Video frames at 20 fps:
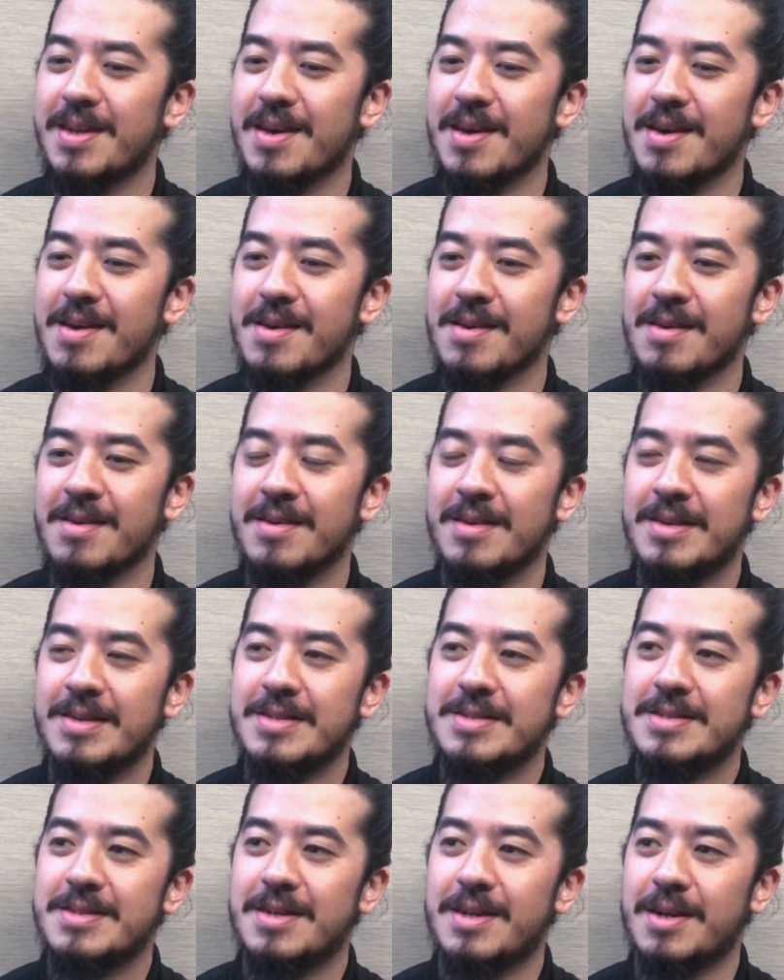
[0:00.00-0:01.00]
I
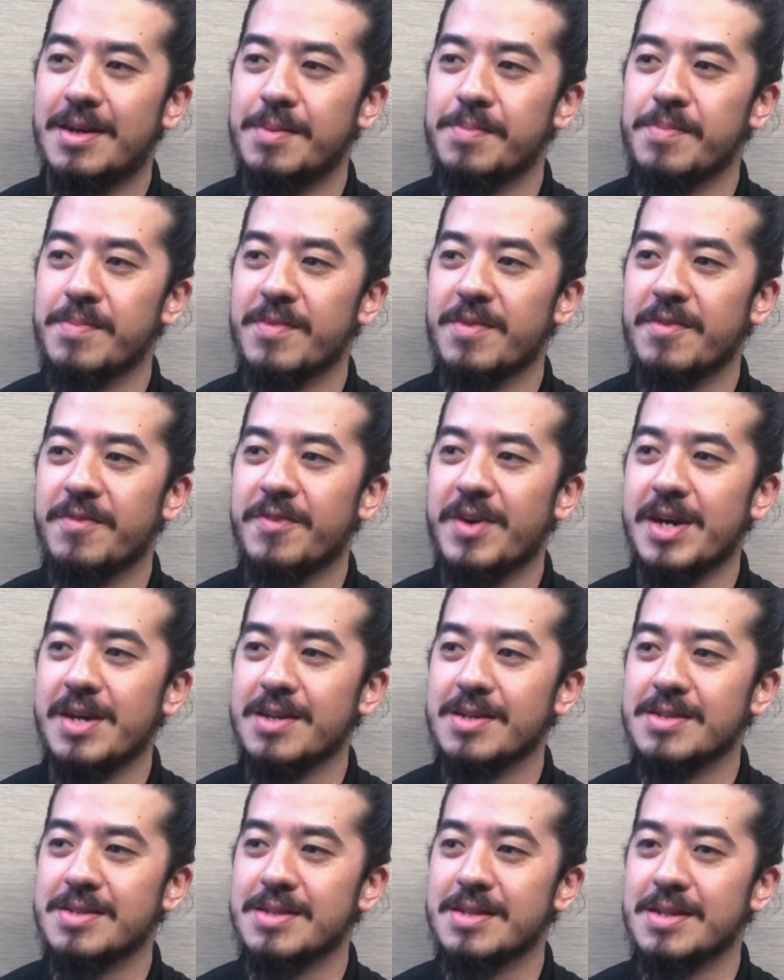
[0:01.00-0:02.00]
find
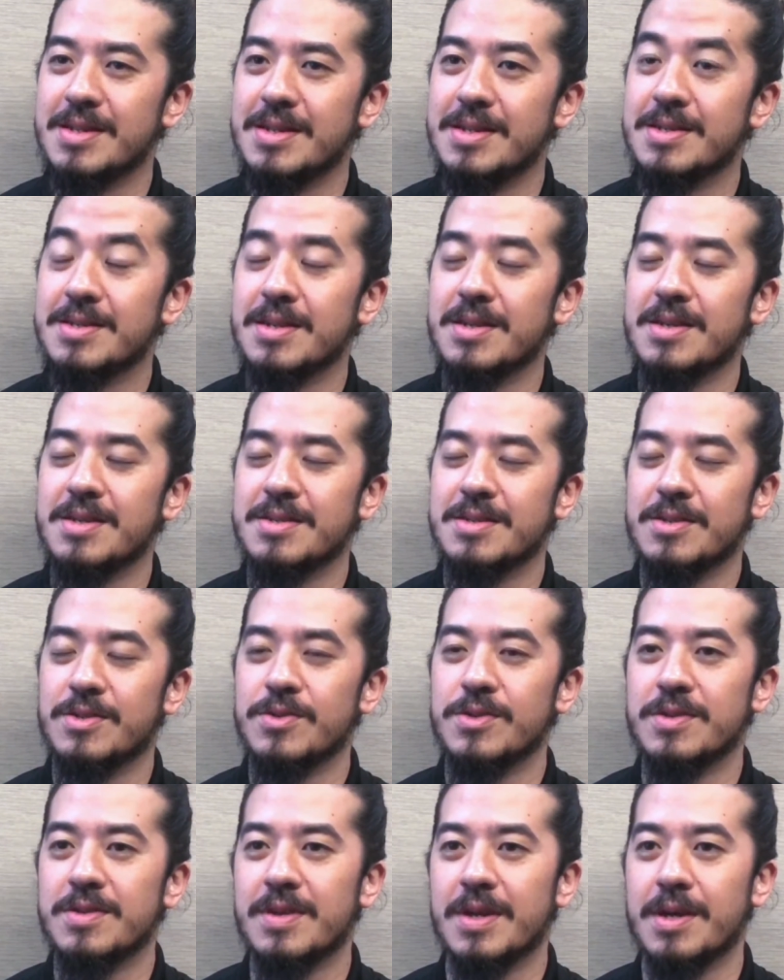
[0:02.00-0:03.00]
is a
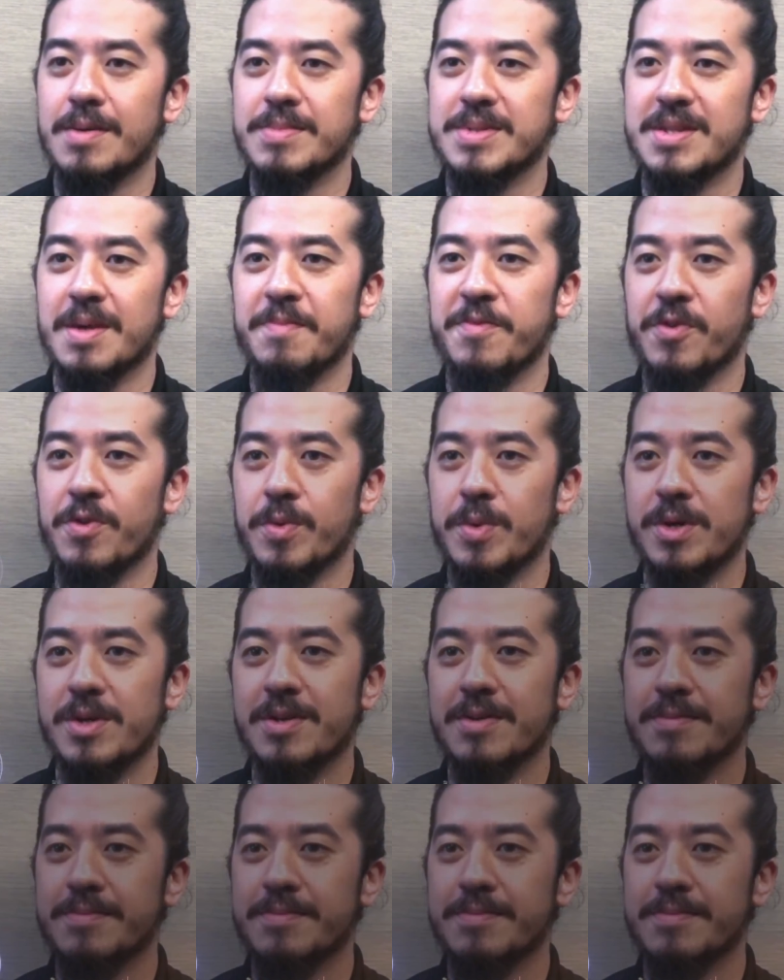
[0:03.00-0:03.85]
good step forward.